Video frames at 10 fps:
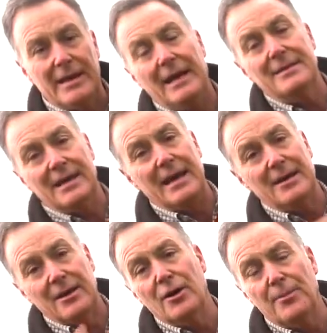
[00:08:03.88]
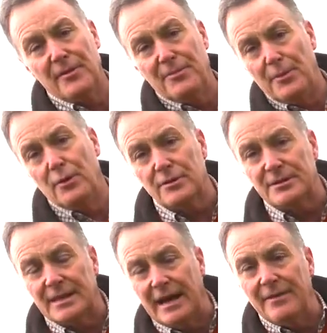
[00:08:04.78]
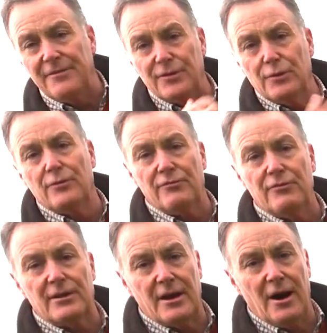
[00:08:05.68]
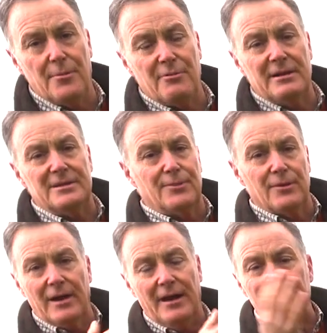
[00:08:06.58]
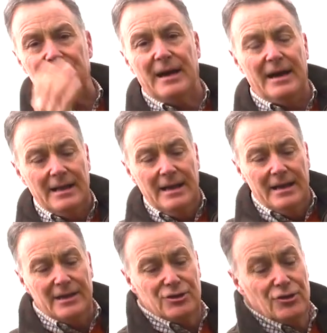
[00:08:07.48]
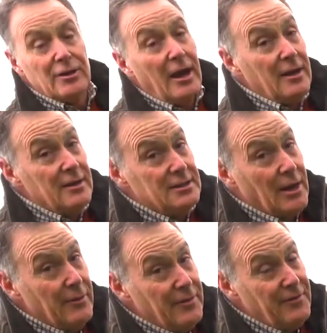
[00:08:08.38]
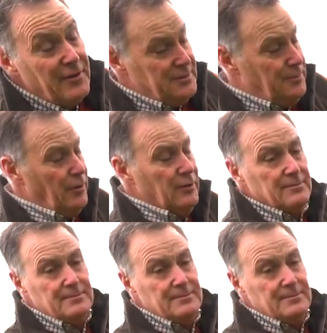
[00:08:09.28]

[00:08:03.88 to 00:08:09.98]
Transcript: can take a couple of pulls to get fuel through the carburetor, but after that it should go on the first pull.